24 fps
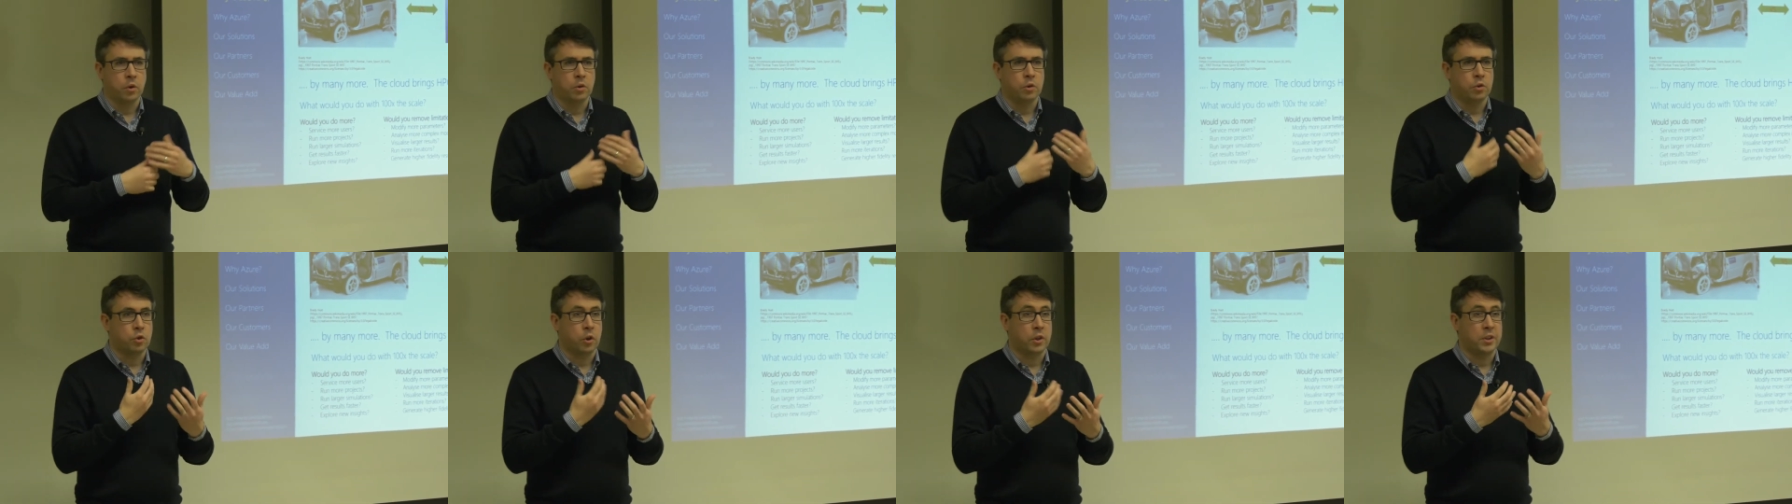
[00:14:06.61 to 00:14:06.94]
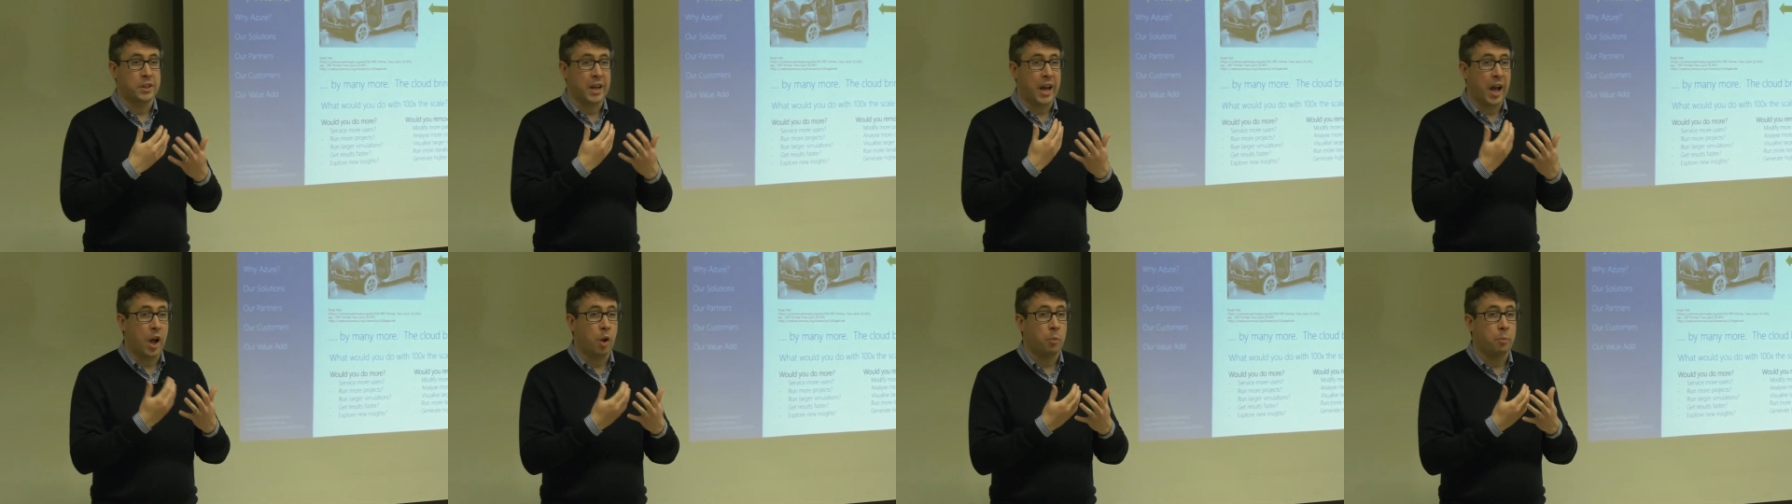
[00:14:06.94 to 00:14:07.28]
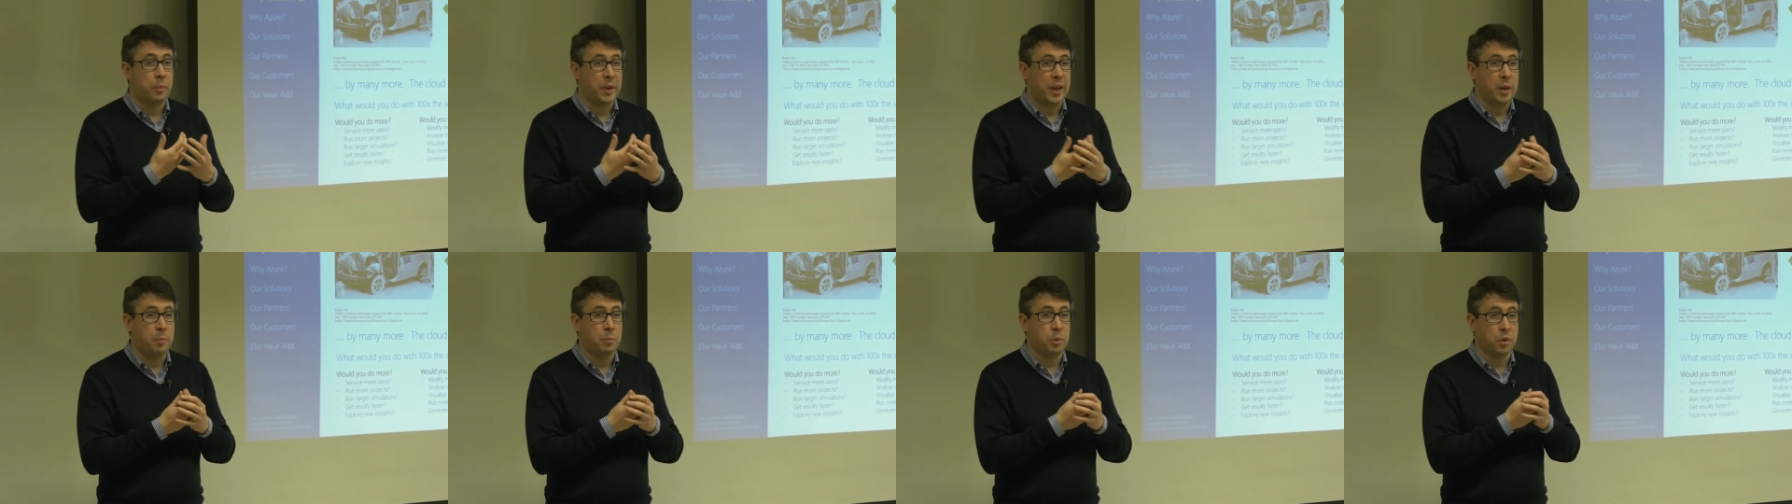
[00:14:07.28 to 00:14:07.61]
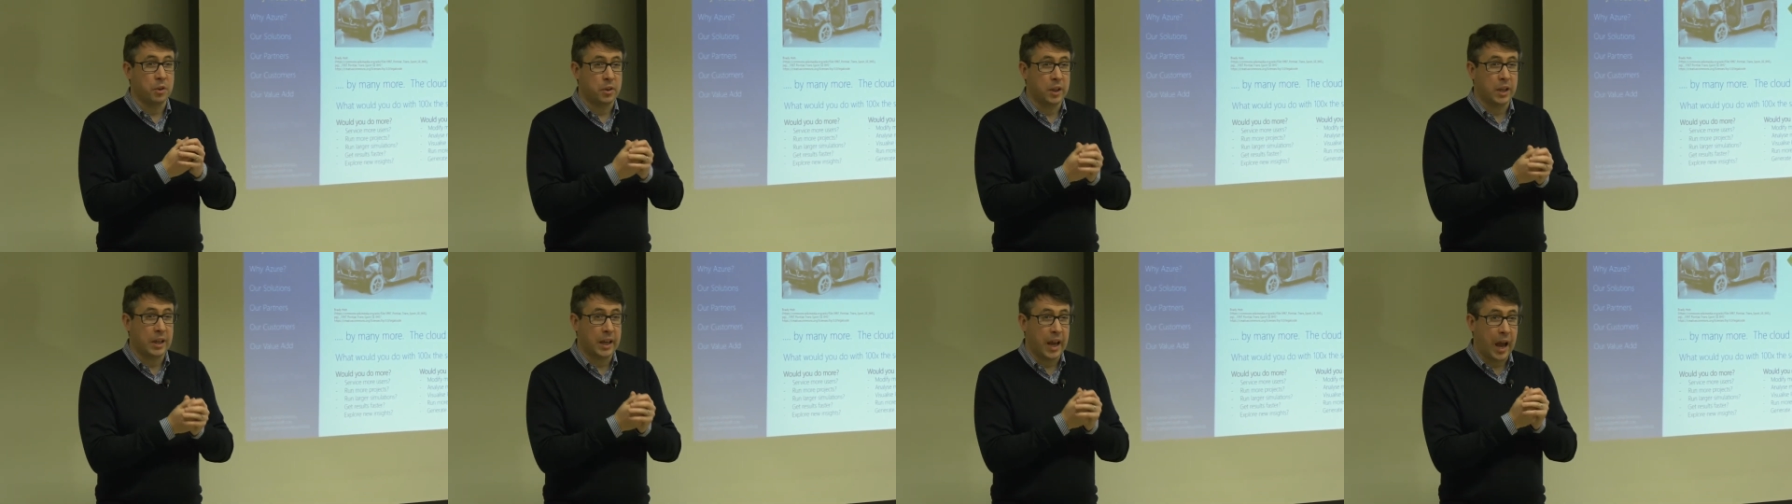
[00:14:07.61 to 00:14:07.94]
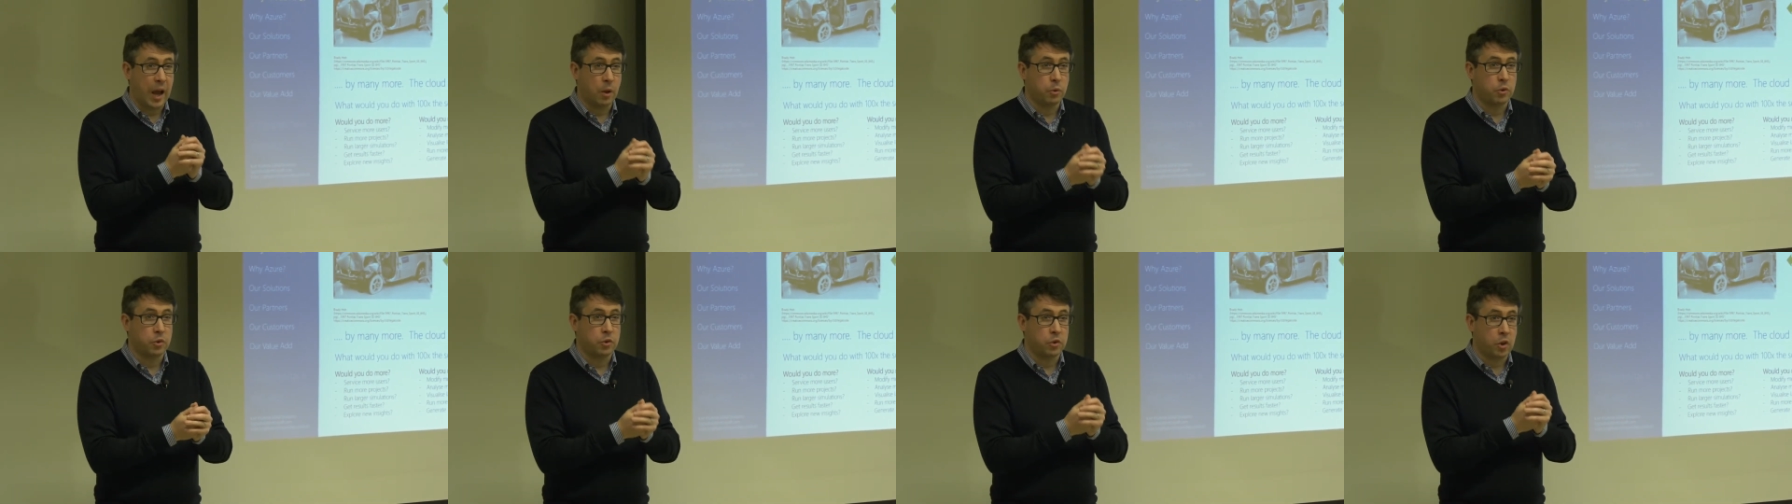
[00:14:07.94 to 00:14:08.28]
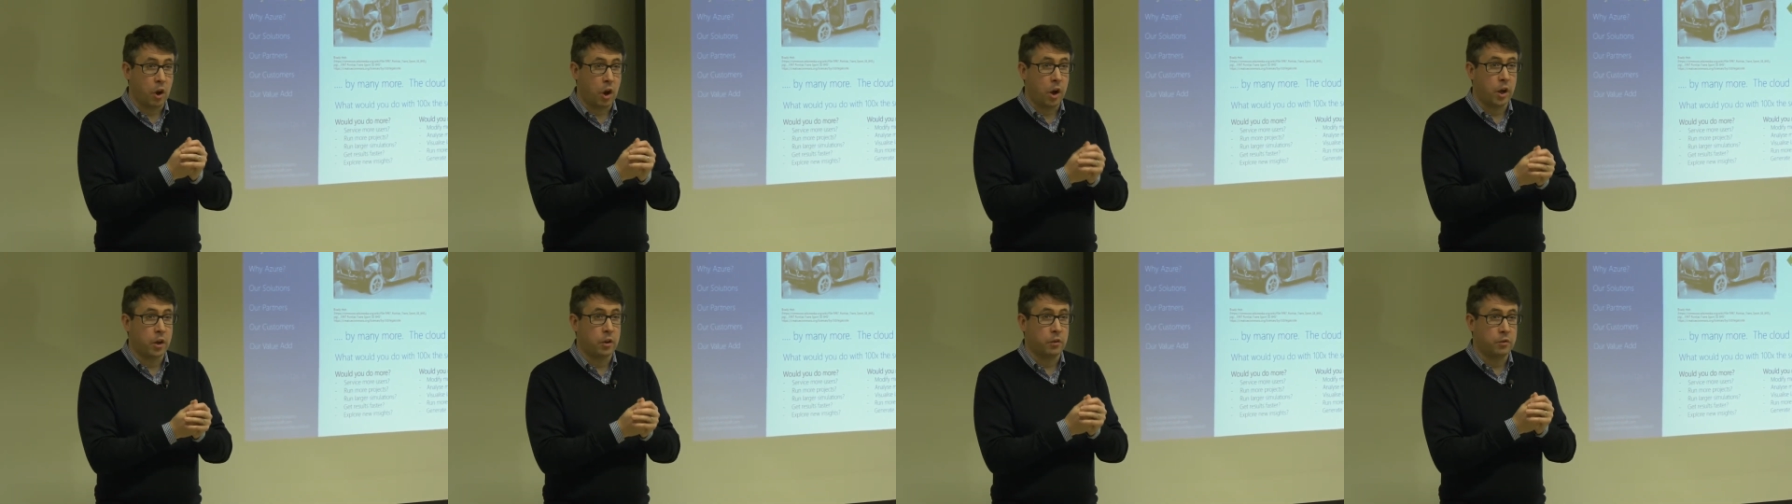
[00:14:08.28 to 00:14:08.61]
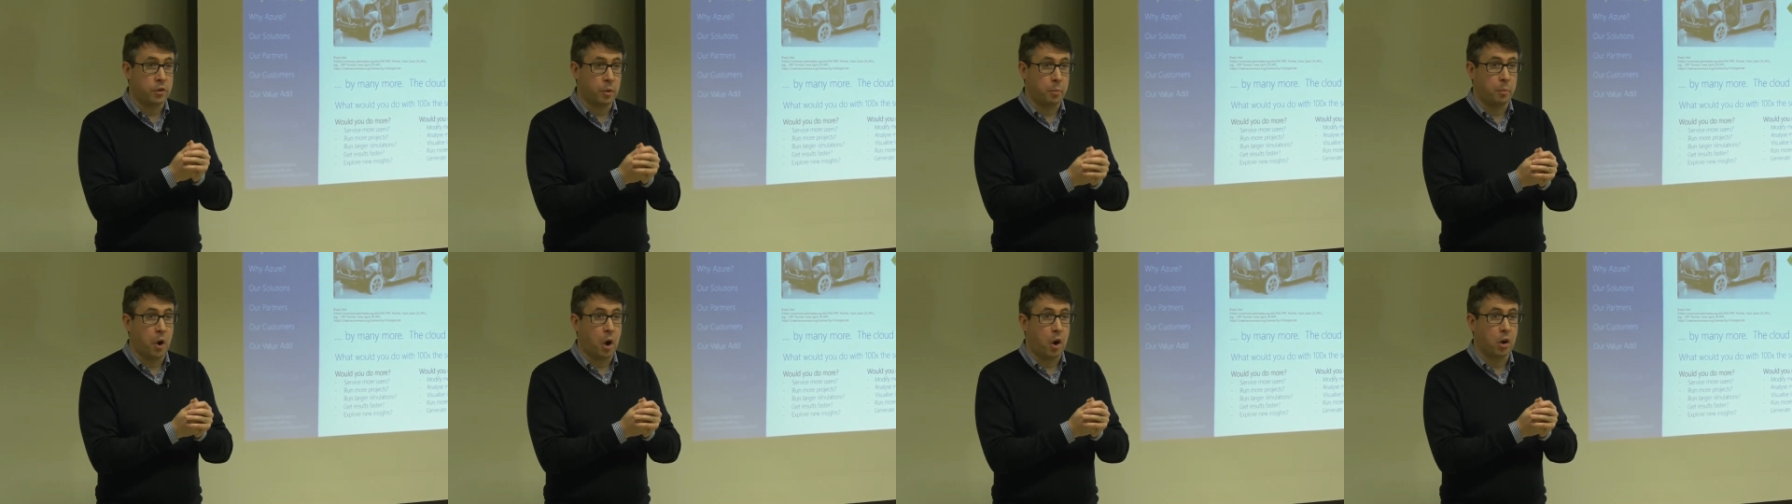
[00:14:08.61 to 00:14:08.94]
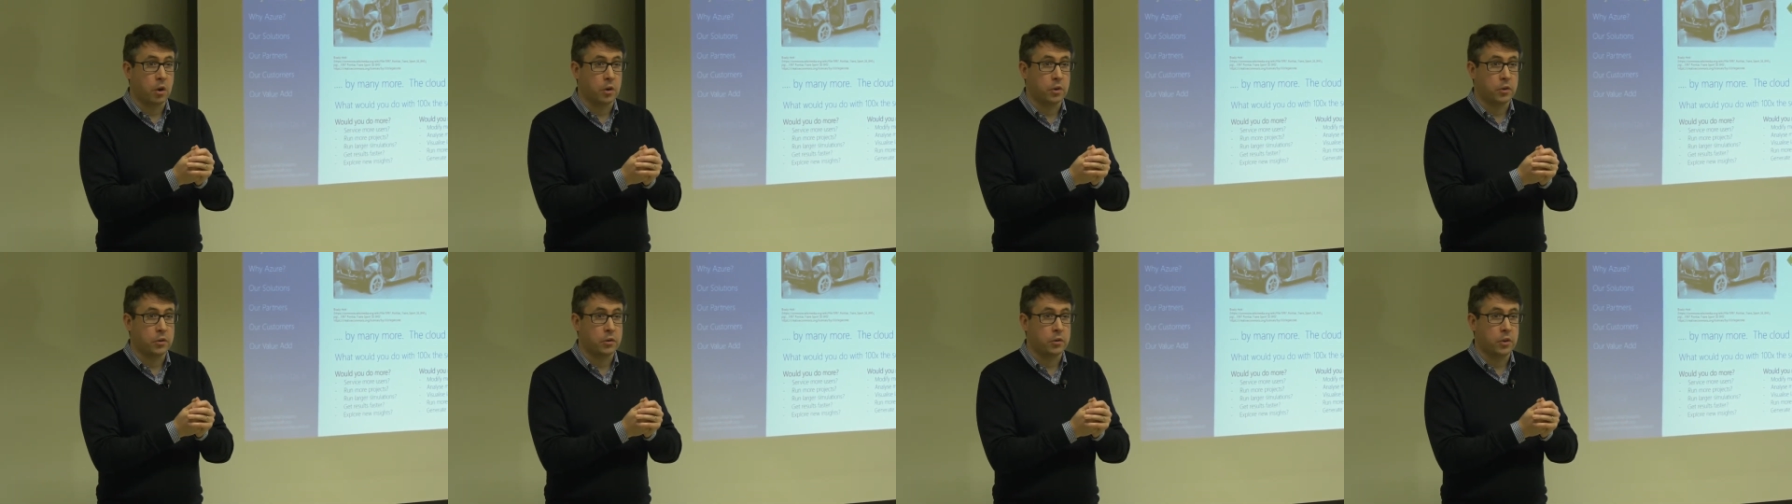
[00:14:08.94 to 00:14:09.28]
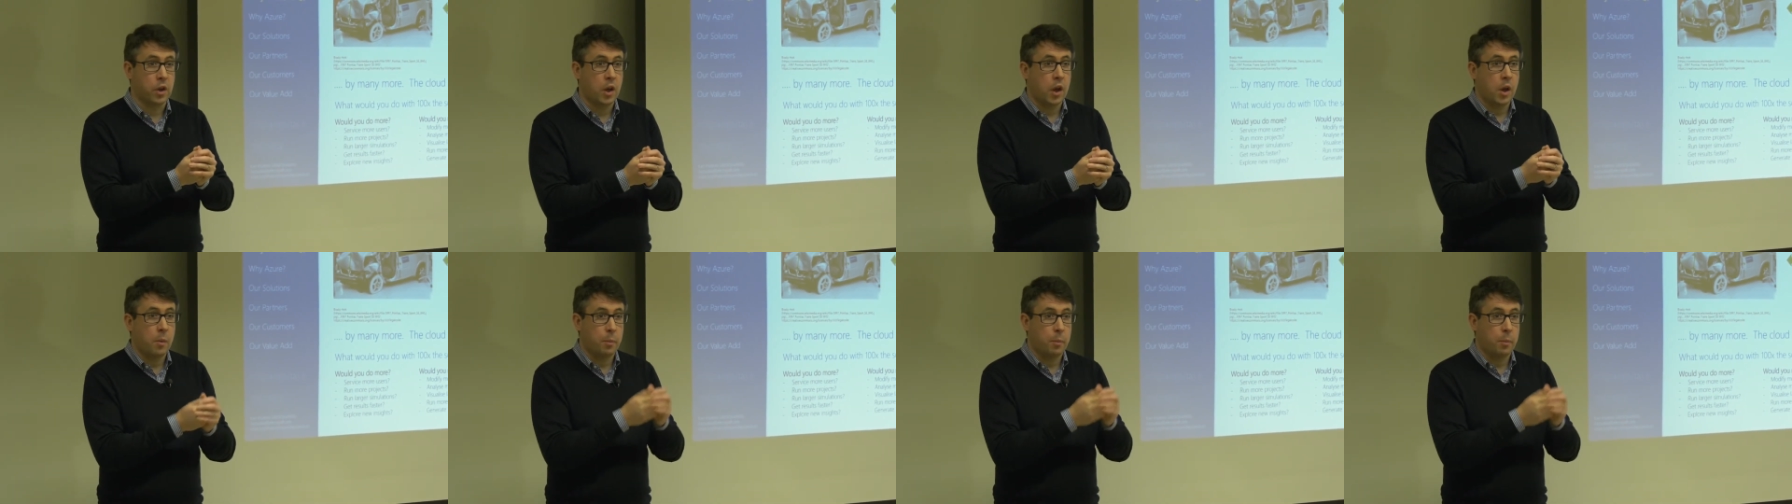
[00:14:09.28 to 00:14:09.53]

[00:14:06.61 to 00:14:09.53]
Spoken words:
to try to help people think outside of the box,